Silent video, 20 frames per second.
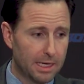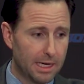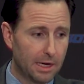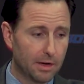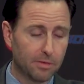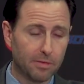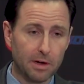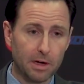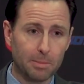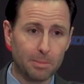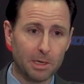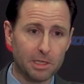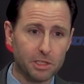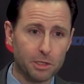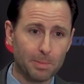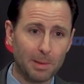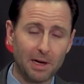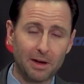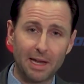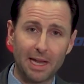care very much
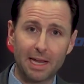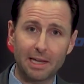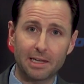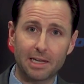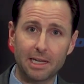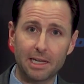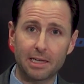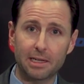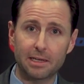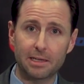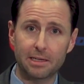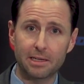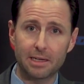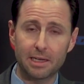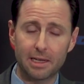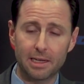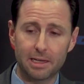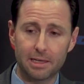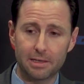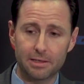about Andy,
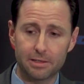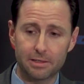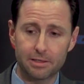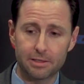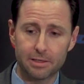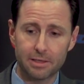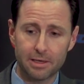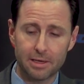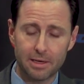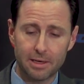and